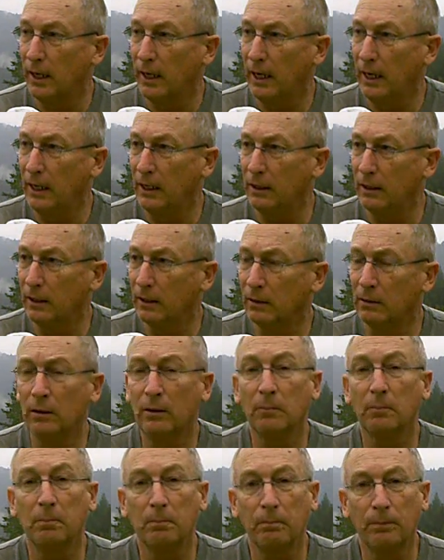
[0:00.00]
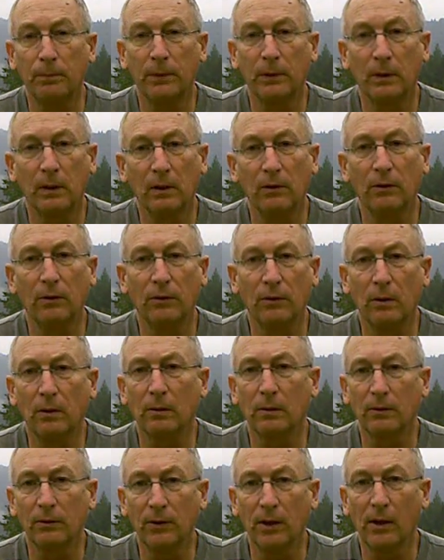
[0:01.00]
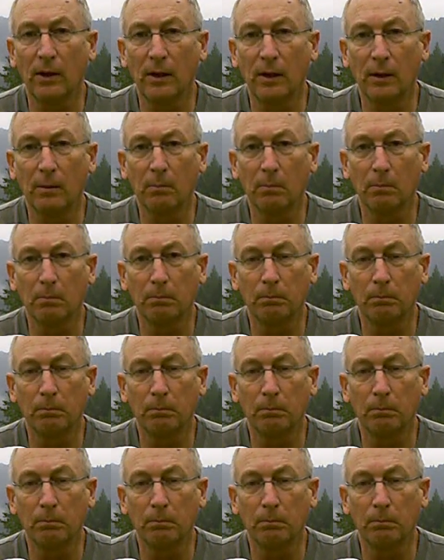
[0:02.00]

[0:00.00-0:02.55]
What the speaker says: 8-in, is as old as I am.